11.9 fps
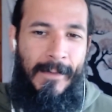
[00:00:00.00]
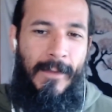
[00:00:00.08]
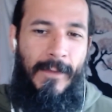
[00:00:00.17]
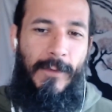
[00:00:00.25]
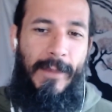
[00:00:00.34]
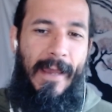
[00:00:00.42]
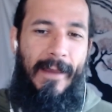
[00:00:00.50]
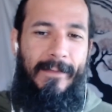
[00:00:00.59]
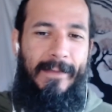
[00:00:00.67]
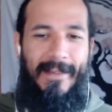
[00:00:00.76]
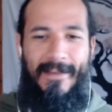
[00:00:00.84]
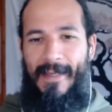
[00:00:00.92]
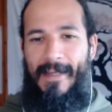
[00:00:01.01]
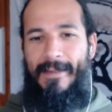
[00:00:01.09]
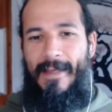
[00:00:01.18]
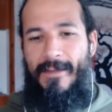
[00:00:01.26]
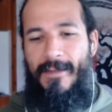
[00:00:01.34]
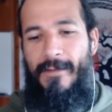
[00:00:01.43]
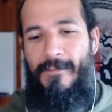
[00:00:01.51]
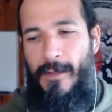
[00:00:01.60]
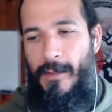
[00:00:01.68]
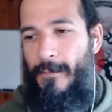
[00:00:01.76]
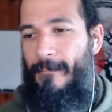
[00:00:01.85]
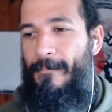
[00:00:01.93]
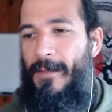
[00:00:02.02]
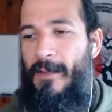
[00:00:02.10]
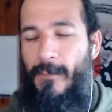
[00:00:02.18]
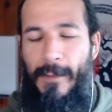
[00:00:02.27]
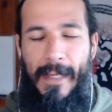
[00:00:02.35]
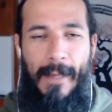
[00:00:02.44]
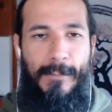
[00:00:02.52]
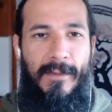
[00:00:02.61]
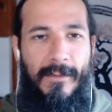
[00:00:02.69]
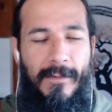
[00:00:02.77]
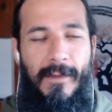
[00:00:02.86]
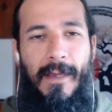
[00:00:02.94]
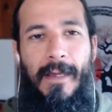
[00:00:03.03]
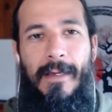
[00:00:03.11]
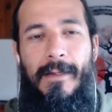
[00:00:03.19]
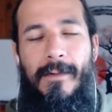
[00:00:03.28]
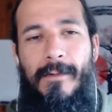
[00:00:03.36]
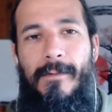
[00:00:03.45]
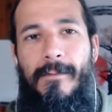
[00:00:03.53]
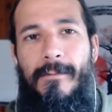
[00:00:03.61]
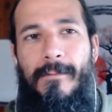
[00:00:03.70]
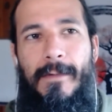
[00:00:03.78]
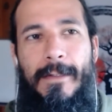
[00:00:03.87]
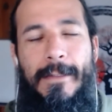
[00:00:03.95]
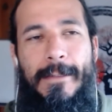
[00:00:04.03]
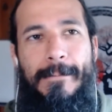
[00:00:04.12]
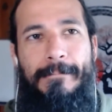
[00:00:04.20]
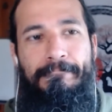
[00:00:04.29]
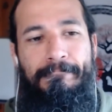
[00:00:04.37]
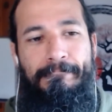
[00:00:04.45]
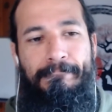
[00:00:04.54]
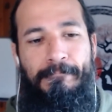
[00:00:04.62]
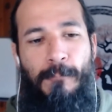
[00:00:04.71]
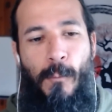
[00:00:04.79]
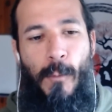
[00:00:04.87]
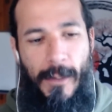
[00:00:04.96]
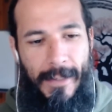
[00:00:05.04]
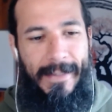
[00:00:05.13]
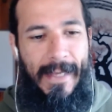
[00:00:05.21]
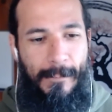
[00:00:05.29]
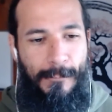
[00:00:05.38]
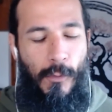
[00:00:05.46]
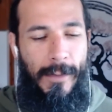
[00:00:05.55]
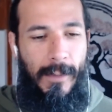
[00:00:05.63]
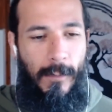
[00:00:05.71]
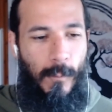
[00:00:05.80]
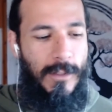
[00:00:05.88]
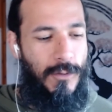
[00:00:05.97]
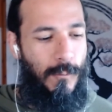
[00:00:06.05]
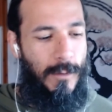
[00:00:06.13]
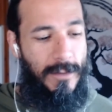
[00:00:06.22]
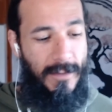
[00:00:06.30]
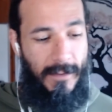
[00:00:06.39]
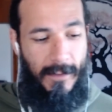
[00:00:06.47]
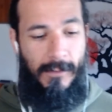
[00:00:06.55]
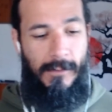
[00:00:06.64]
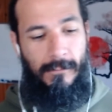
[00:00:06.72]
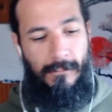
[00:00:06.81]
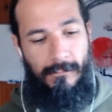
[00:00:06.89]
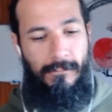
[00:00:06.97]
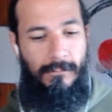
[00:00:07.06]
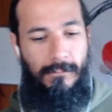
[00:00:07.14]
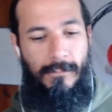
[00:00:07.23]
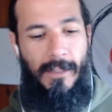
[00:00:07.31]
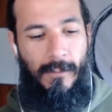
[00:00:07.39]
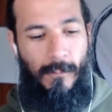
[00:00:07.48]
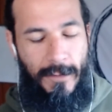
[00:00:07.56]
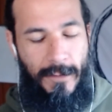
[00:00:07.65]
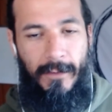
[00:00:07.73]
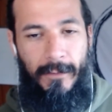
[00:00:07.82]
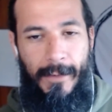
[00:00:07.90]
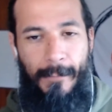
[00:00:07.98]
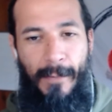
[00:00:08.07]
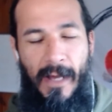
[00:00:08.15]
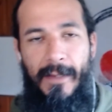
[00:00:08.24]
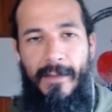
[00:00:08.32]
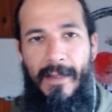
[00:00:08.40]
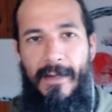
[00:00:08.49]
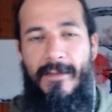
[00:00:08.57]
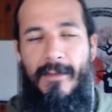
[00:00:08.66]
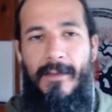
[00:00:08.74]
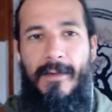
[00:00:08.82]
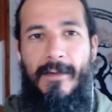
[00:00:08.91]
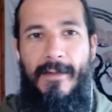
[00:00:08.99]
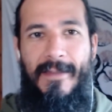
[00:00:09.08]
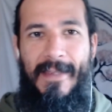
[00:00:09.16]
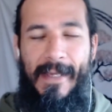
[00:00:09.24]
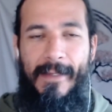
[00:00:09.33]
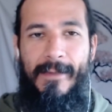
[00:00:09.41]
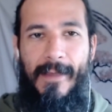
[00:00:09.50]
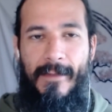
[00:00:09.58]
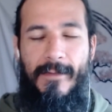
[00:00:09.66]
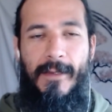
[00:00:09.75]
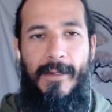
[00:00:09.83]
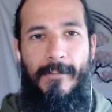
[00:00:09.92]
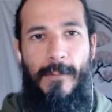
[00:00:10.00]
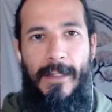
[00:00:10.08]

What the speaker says: So yeah, that's second density for you. That's what happens, and we are at that point in which we're still in a body that is second density.